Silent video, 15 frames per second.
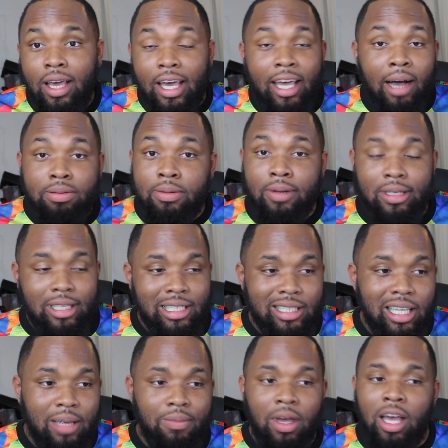it helps him get to
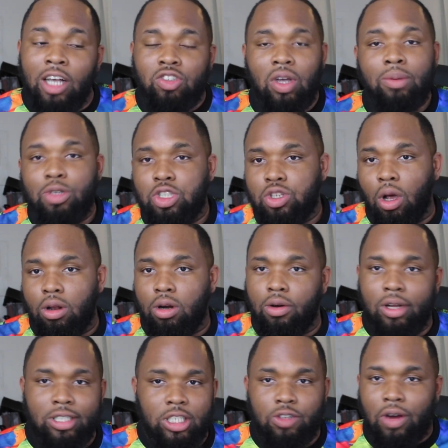sleep. So I'm just strolling on
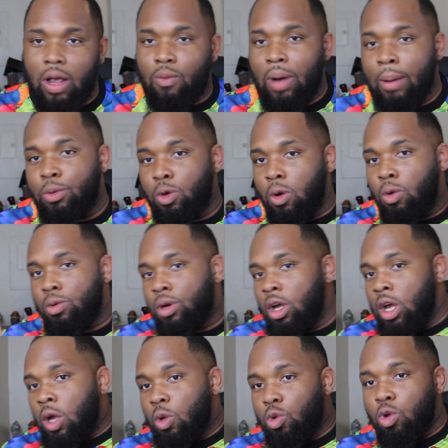Instagram when I'm
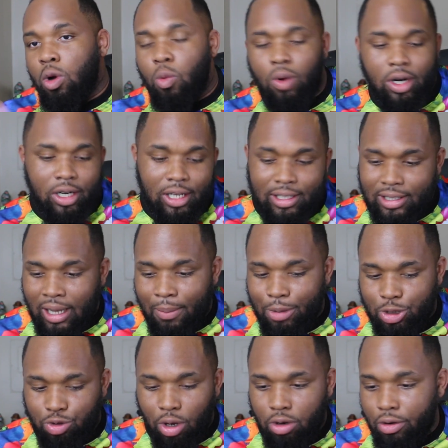doing one of these
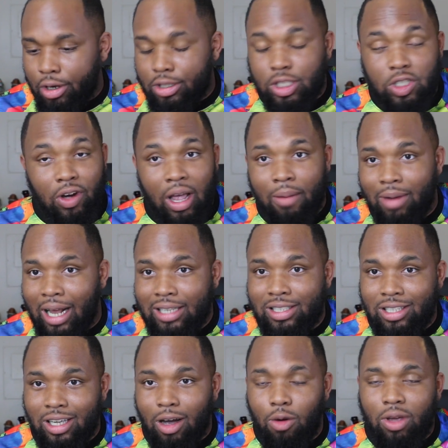numbers, strolling on Instagram, and I
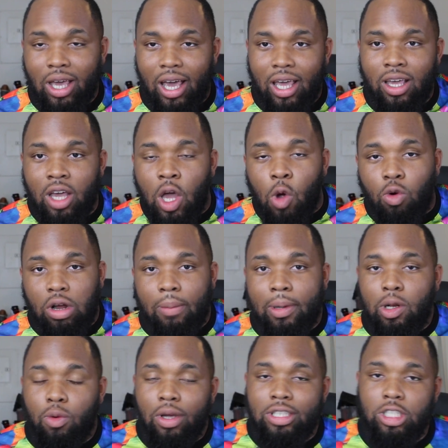see, okay, one of my
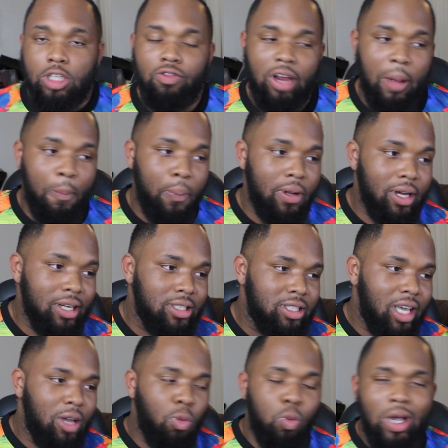little Instagram plugs
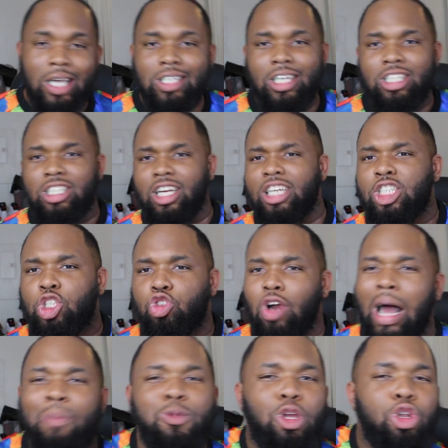say, Wheezy just
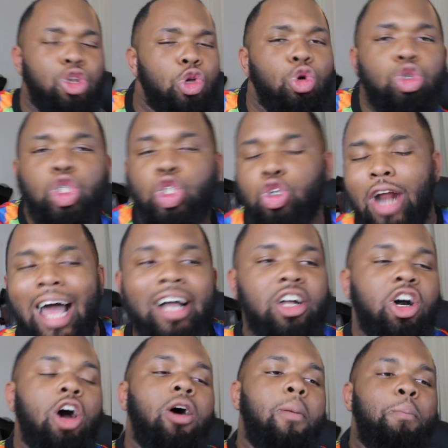dropped a new track
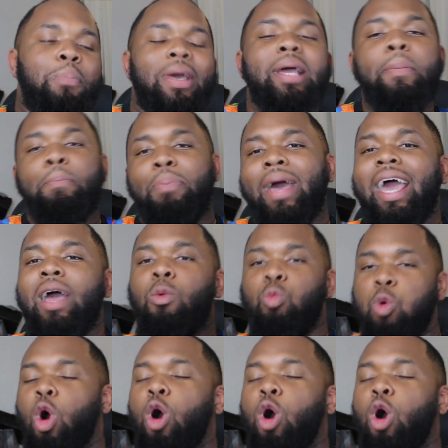called Big Bad